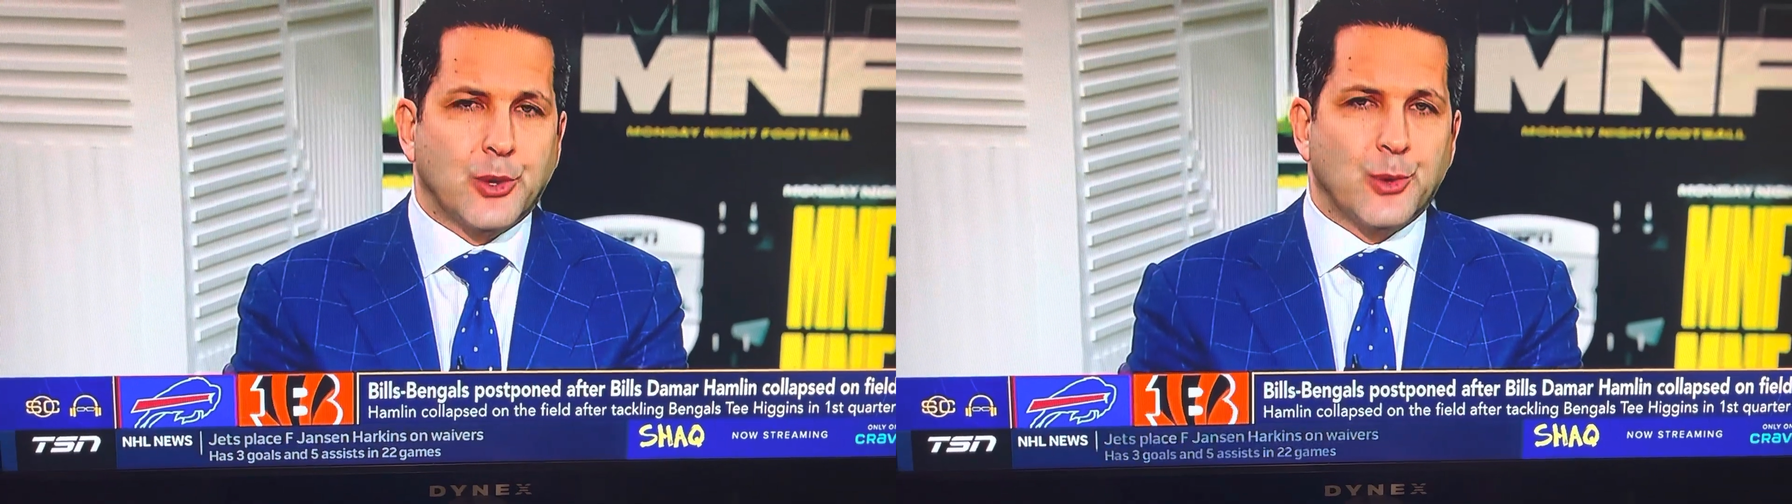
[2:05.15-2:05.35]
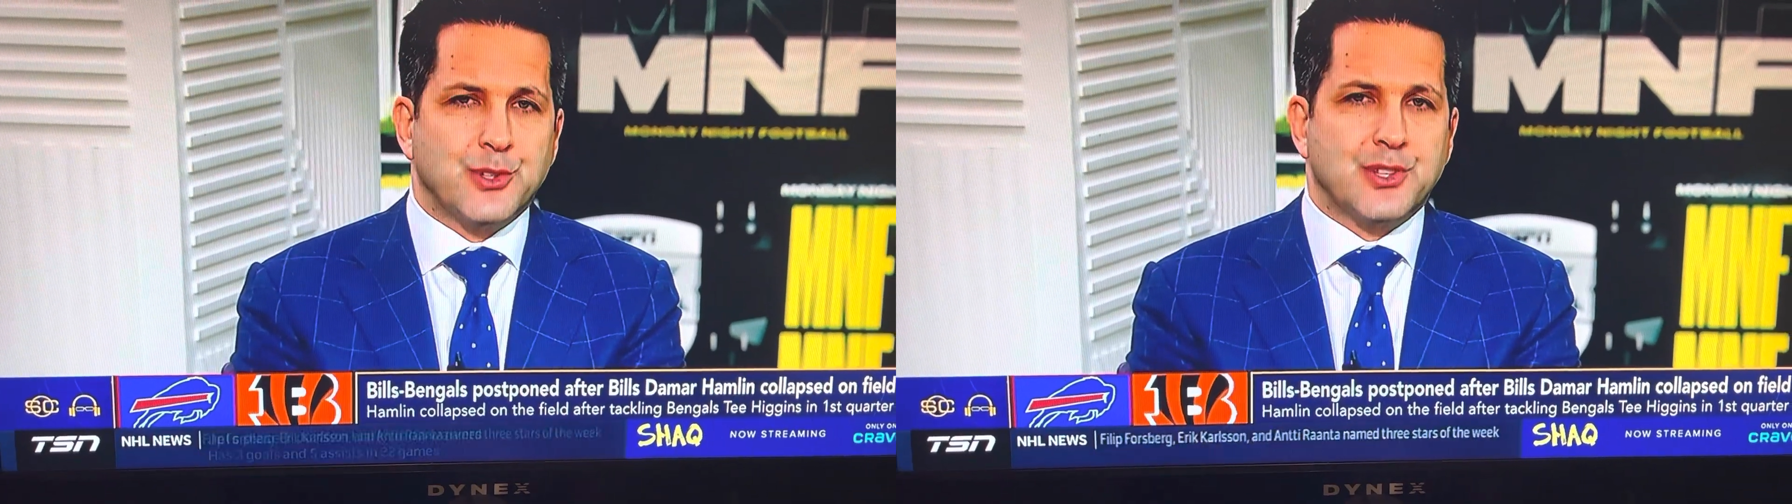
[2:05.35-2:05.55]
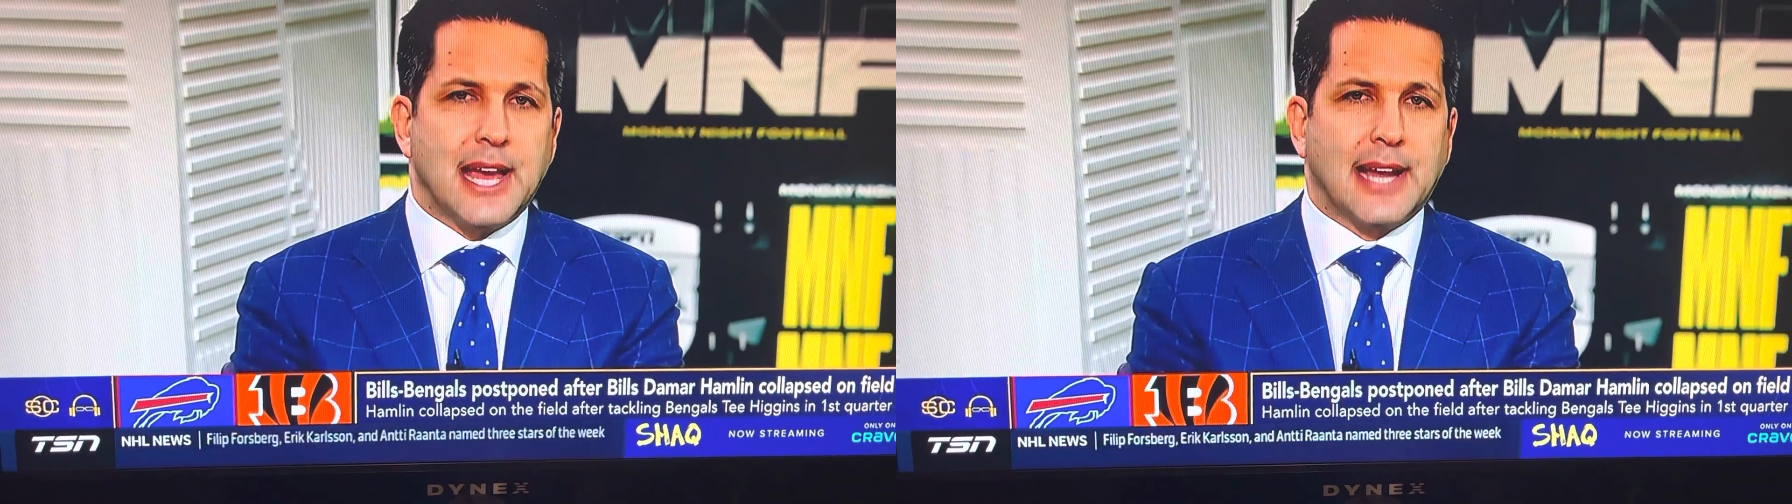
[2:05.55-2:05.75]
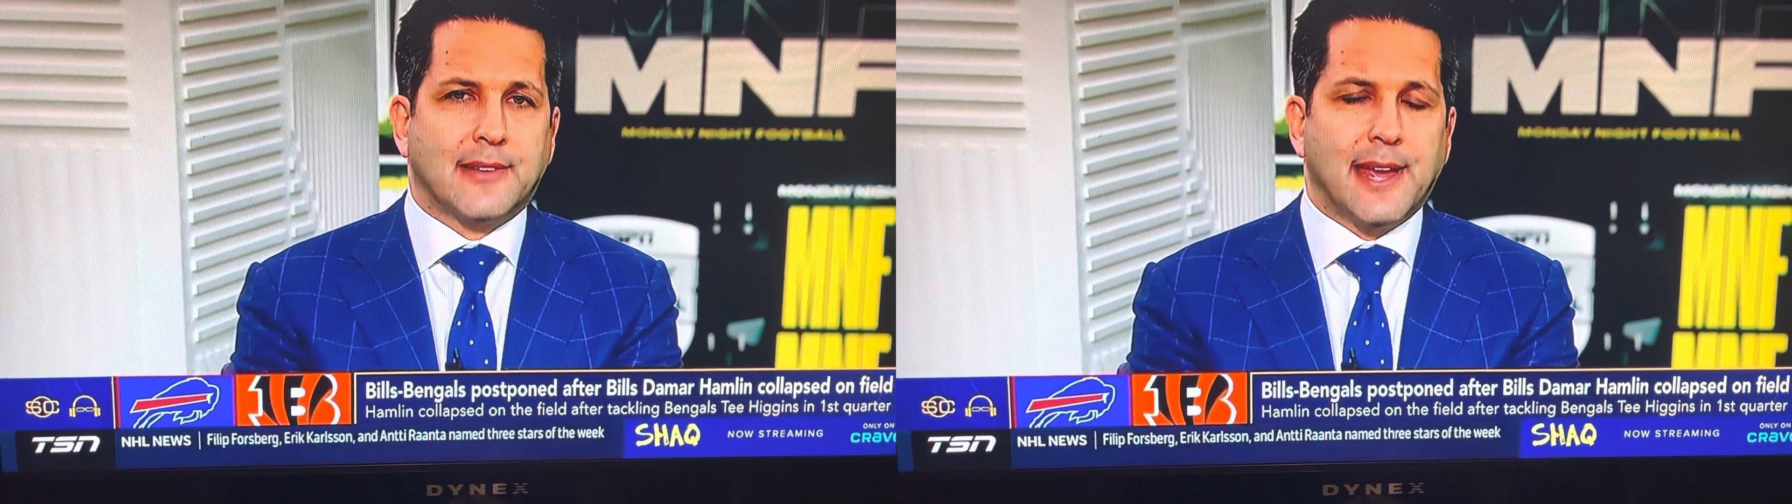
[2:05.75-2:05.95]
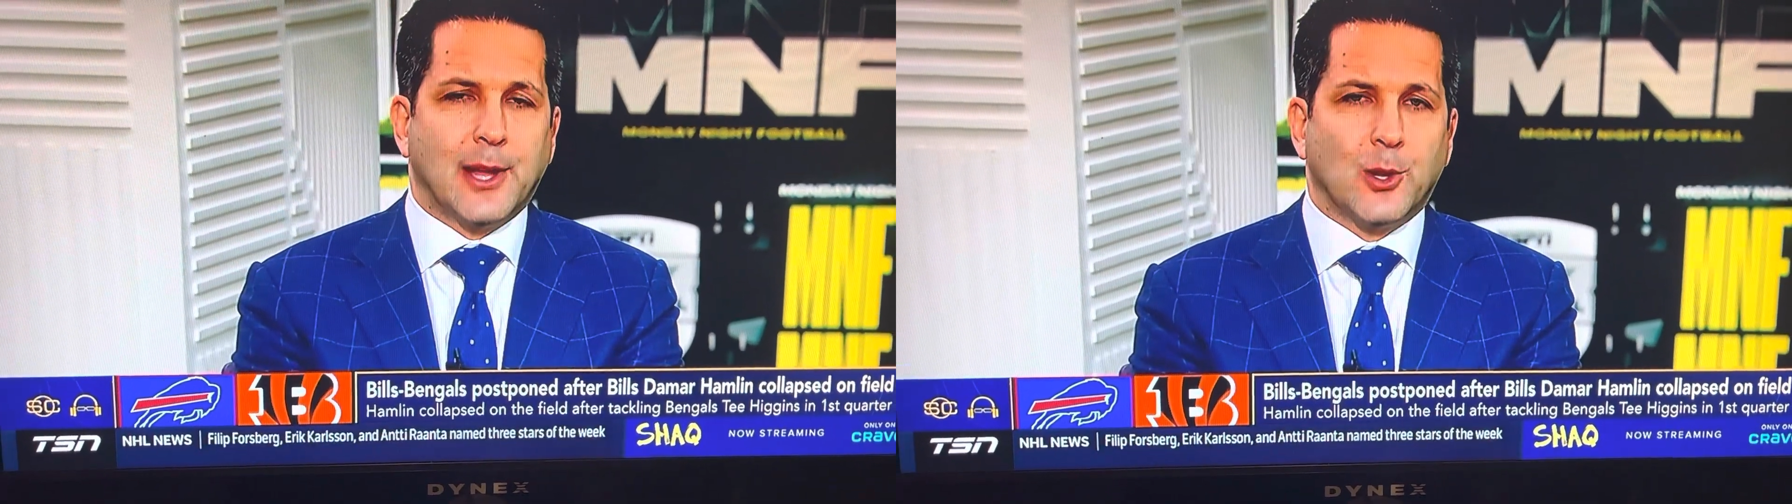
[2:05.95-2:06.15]
coach Zac
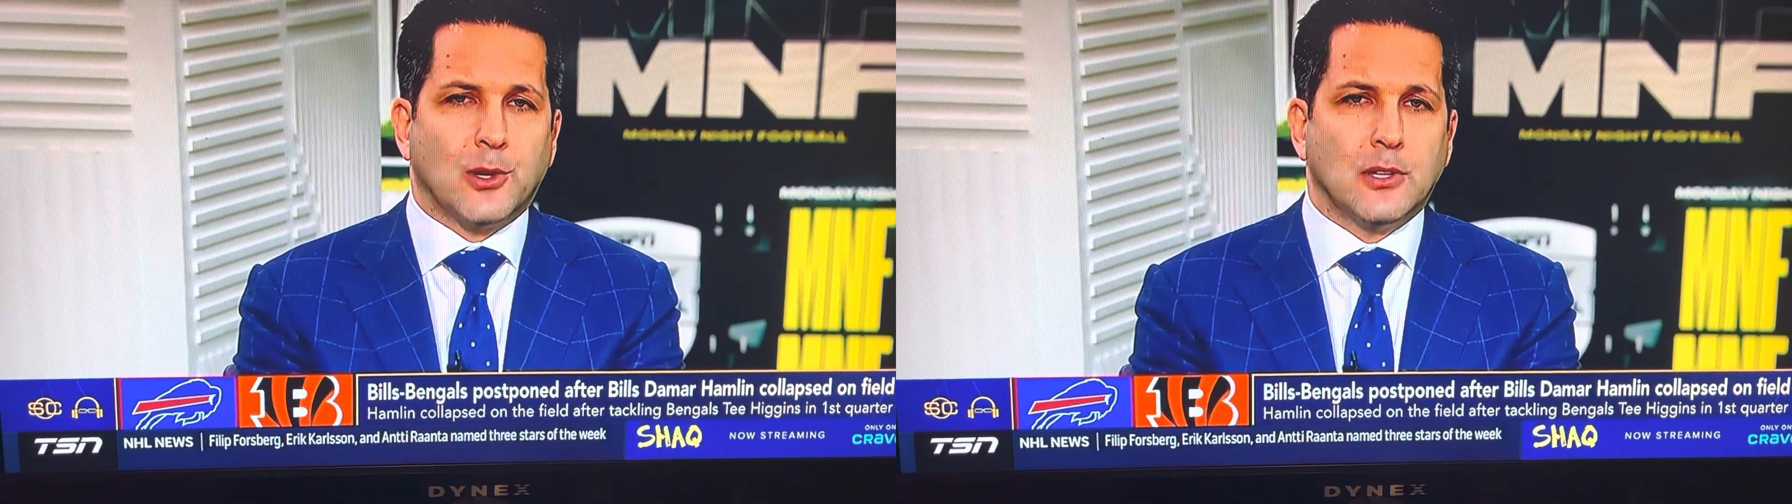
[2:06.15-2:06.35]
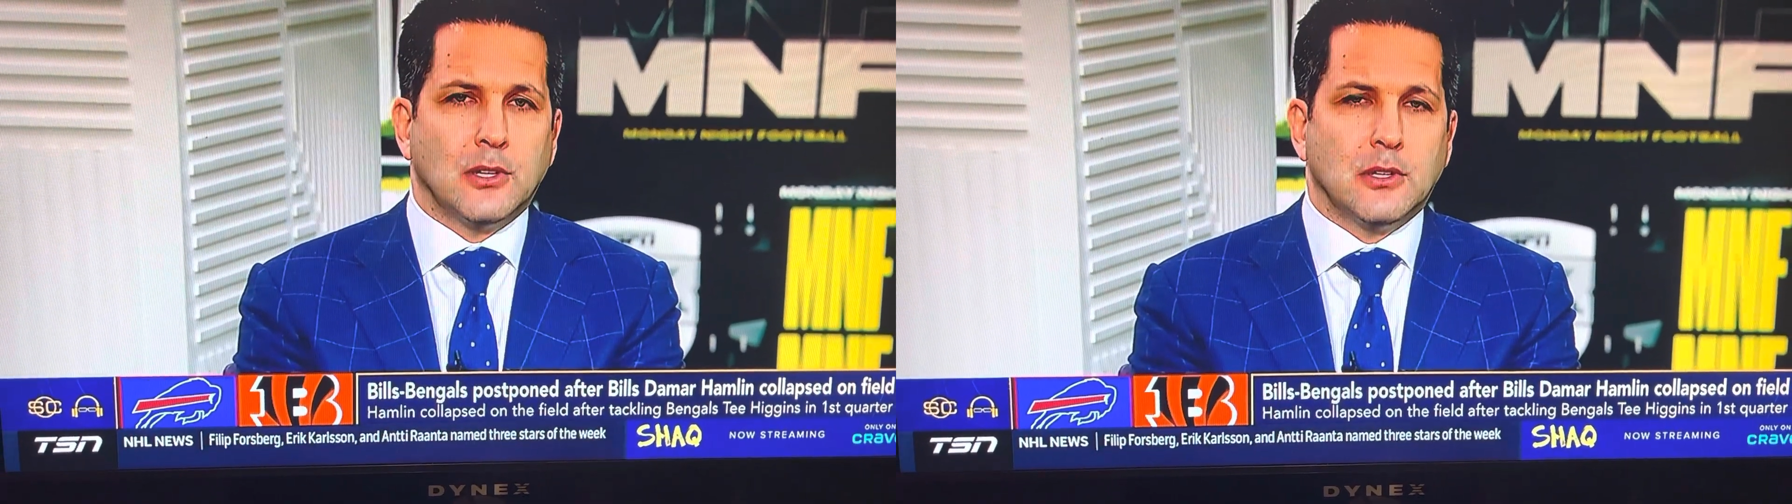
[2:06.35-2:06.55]
Taylor.